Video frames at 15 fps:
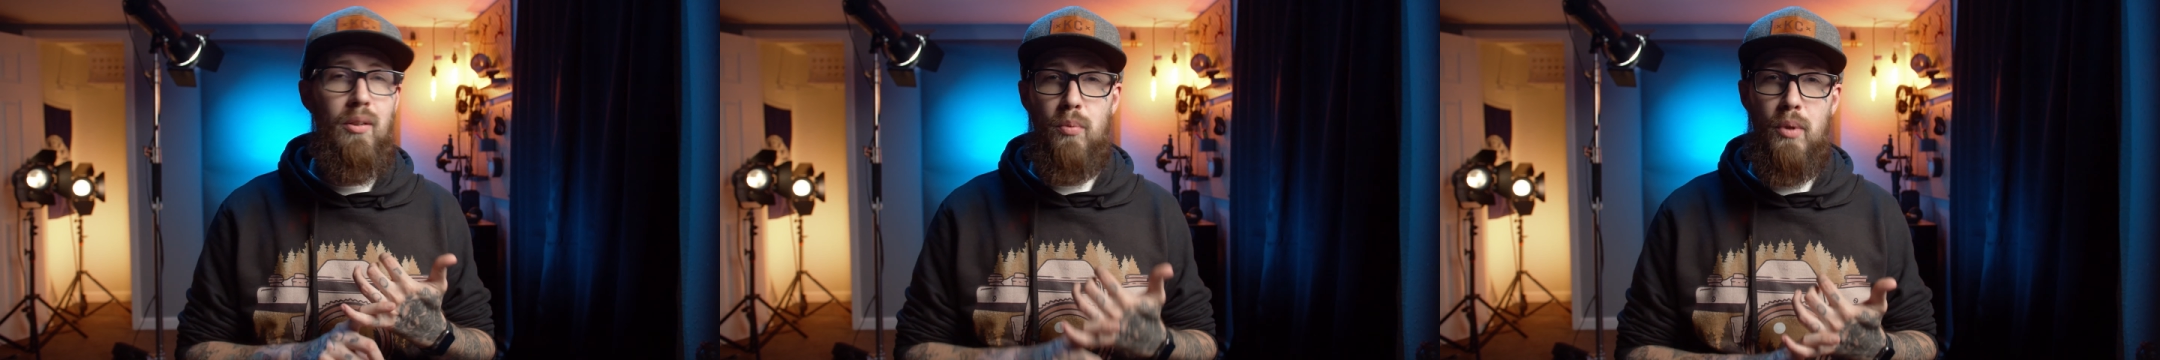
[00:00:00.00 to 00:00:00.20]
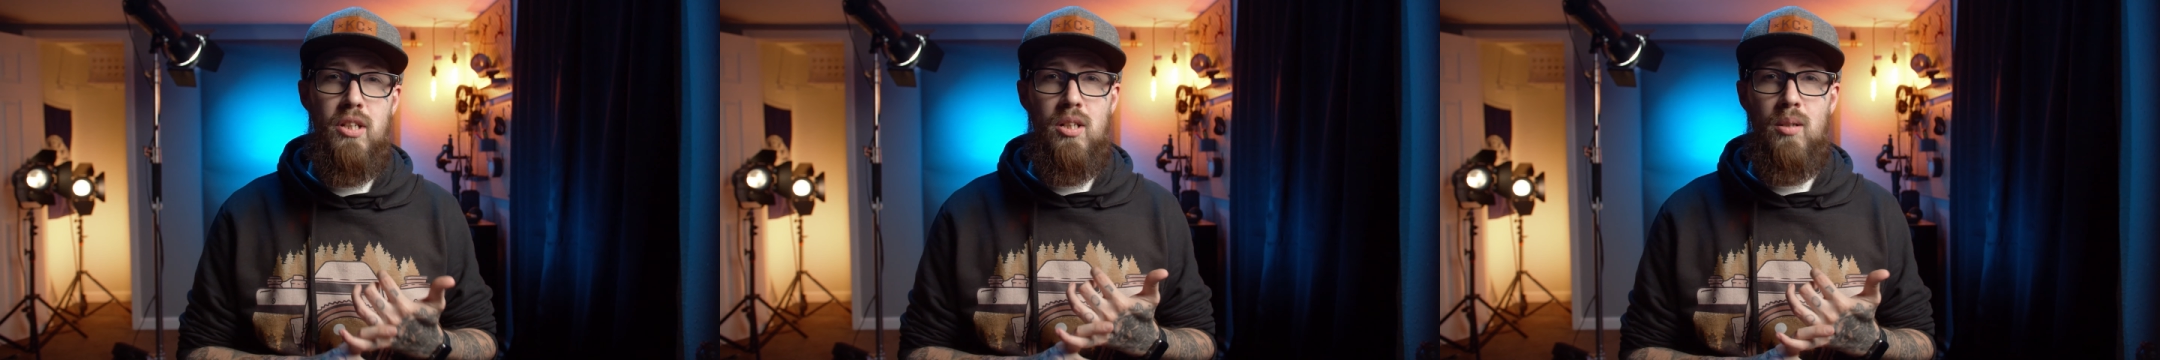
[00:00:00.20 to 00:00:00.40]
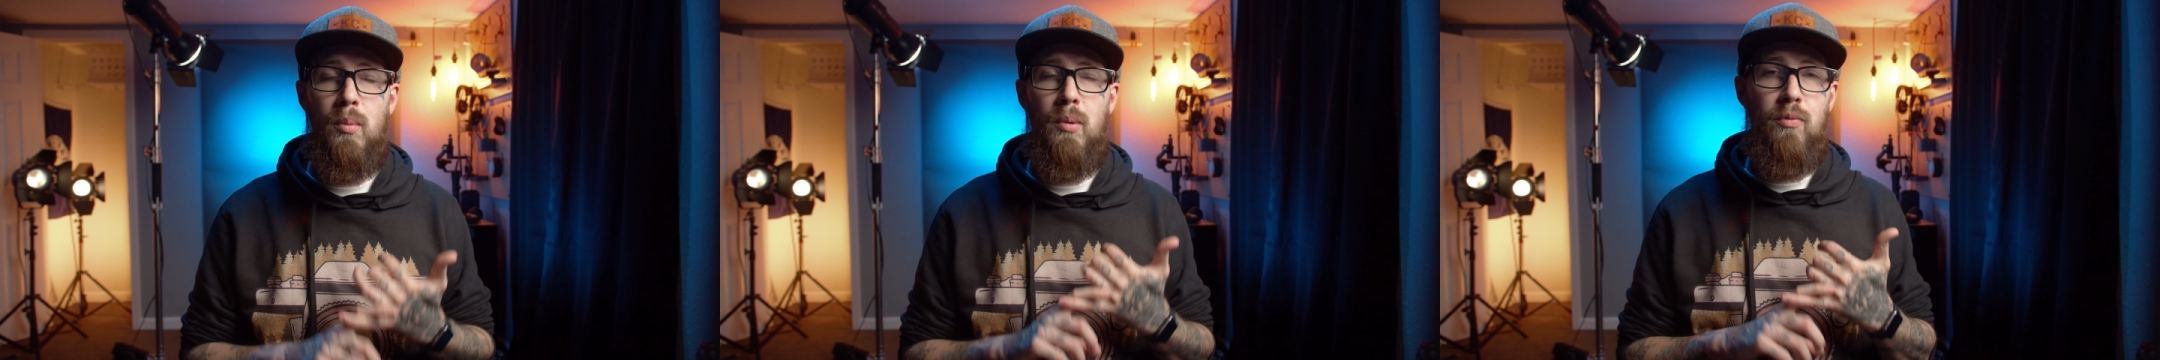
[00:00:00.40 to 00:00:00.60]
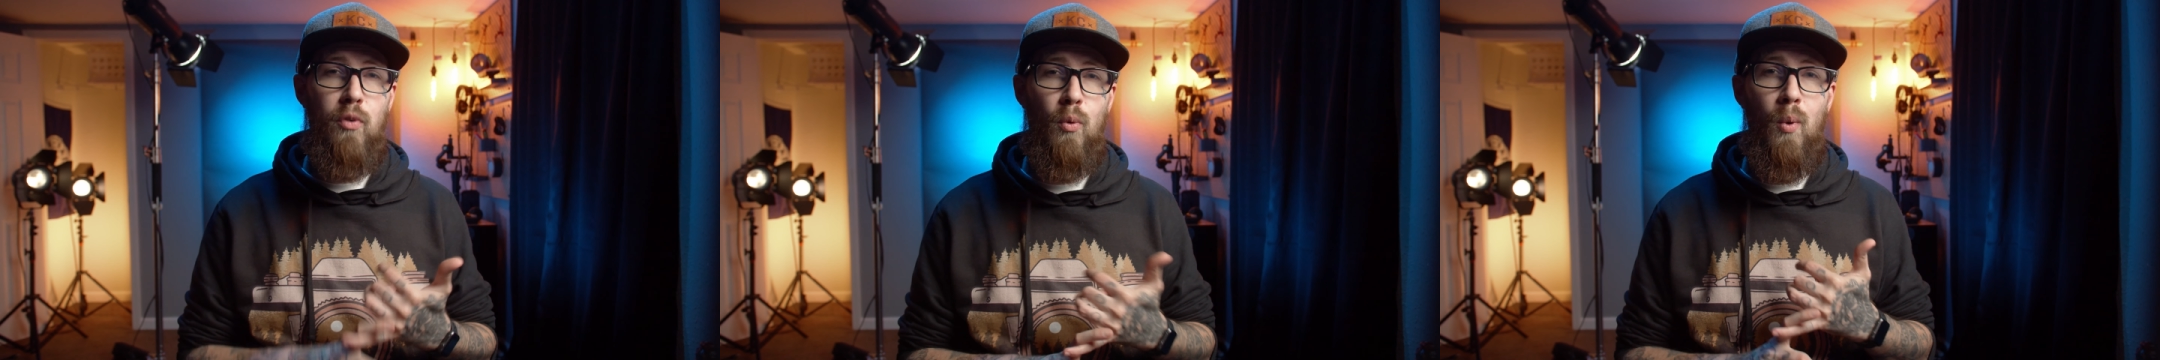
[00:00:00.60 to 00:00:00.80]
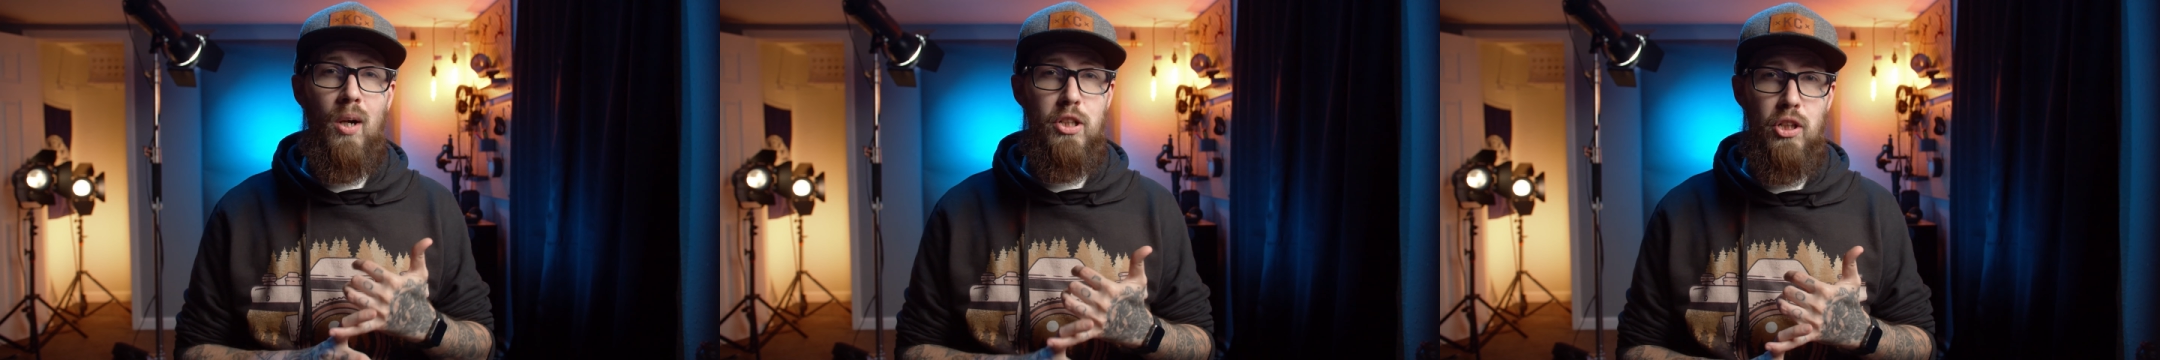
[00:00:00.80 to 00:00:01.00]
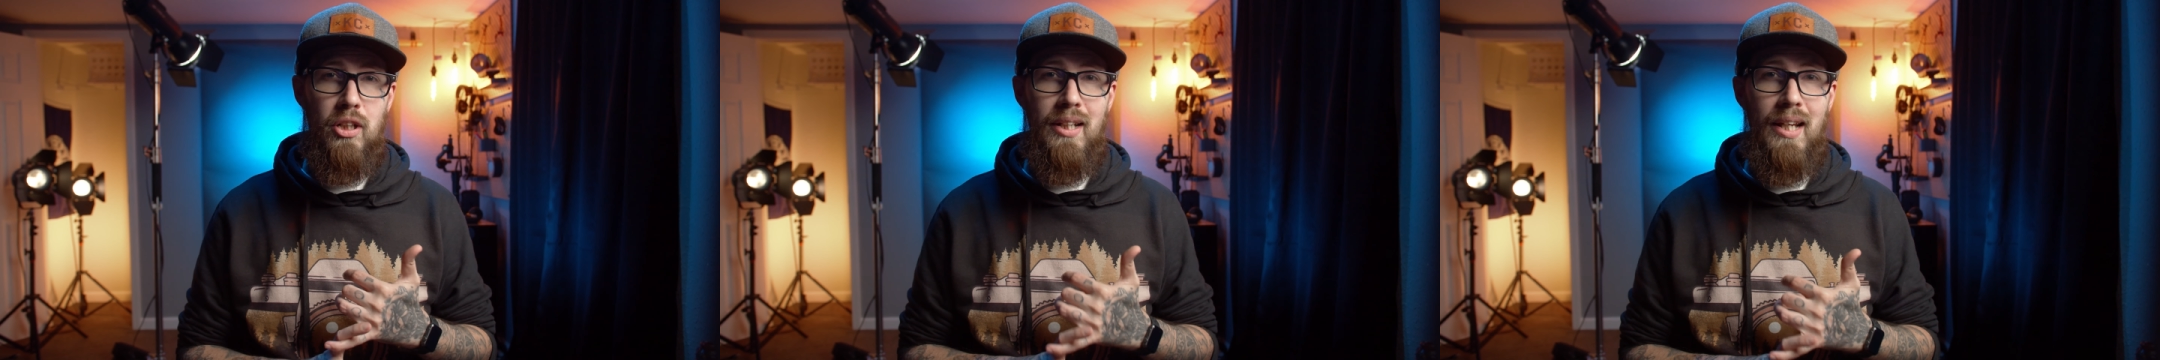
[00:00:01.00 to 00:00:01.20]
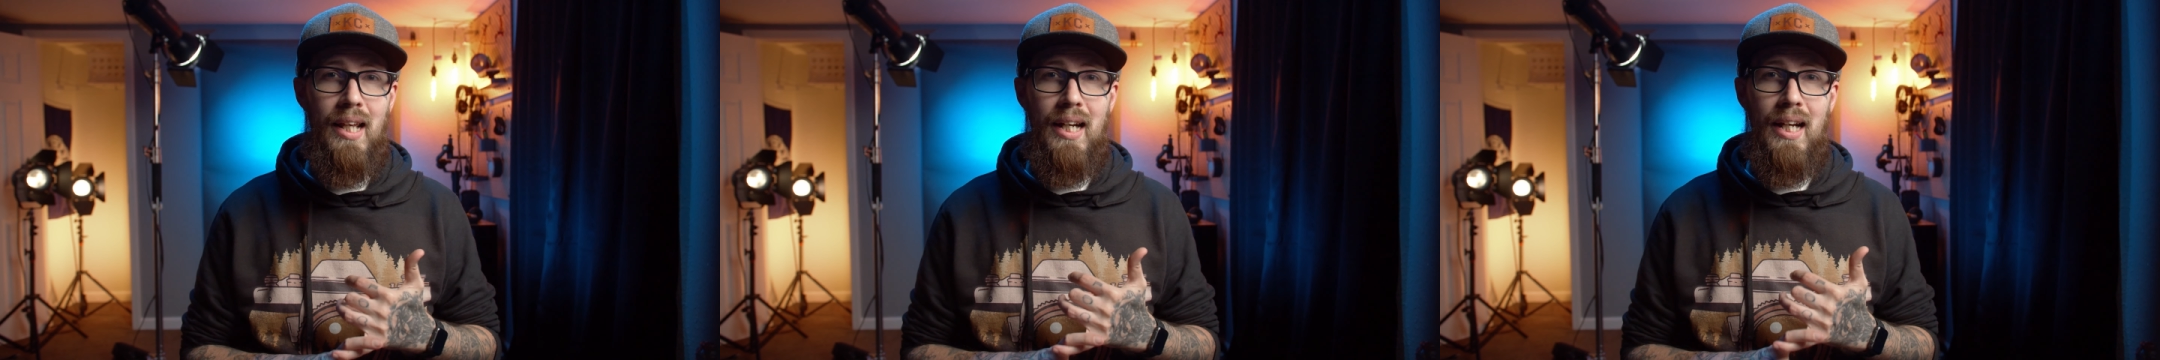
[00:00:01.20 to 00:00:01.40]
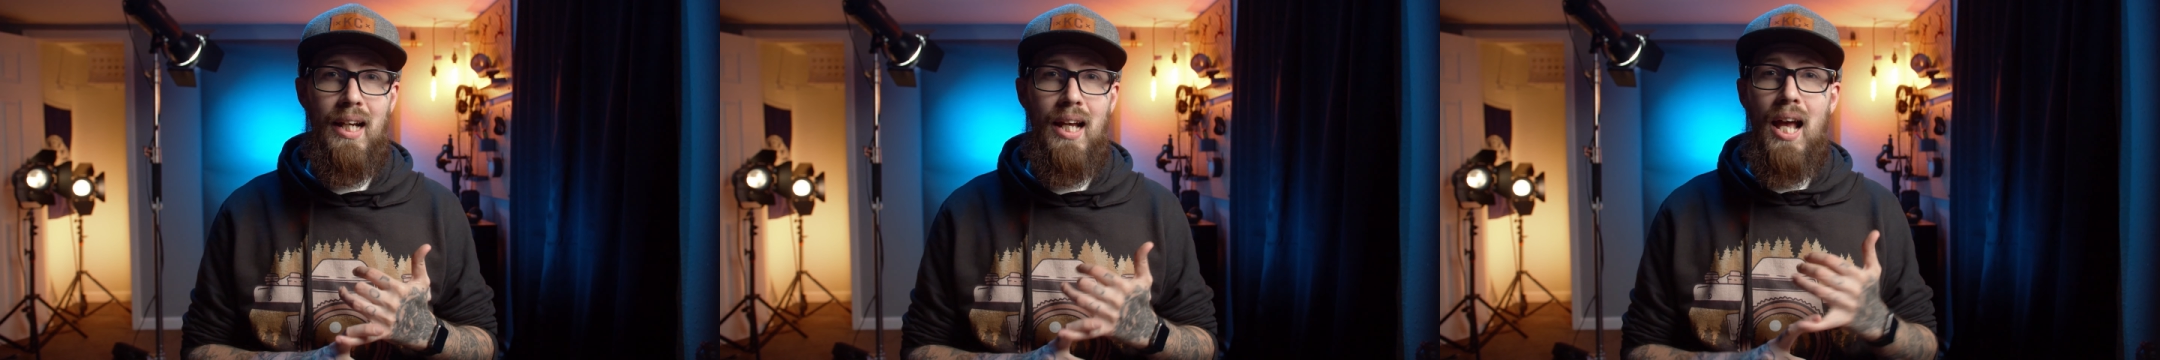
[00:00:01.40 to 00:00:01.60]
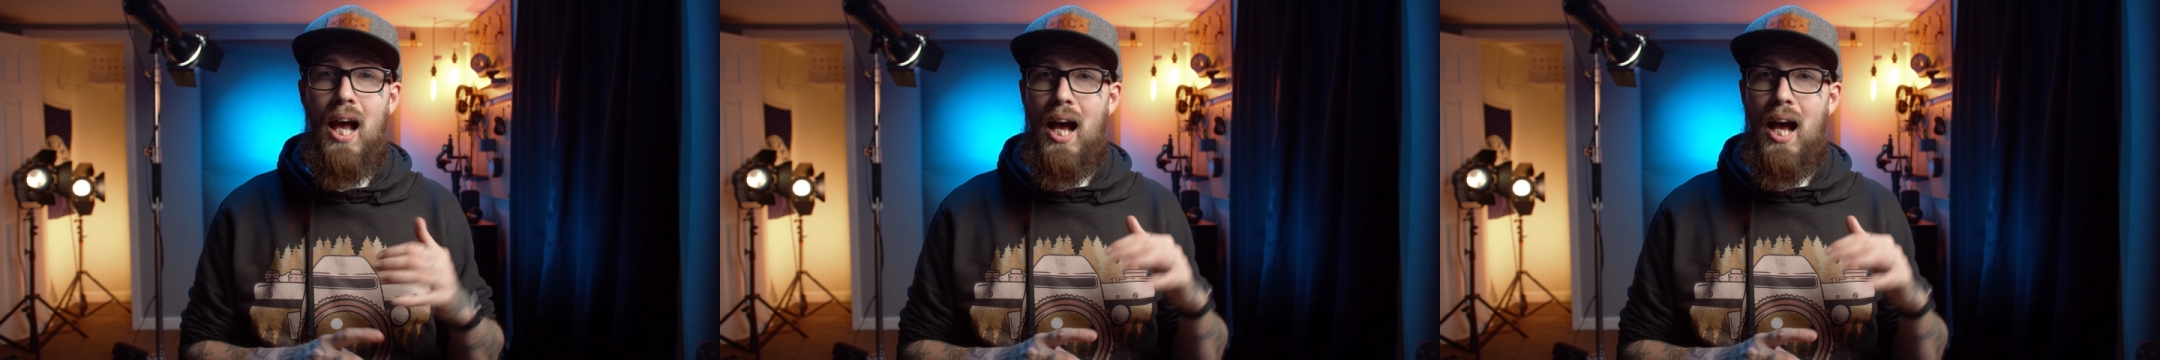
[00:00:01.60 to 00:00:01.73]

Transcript: reasonable for what you're getting.